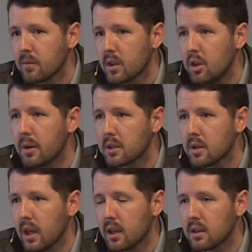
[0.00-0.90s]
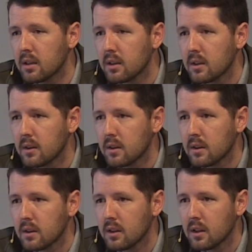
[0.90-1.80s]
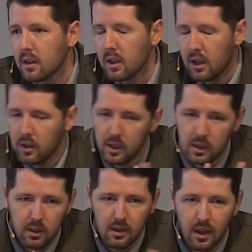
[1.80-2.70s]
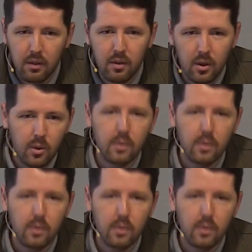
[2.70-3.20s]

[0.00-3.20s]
Can you picture that? I know that none of you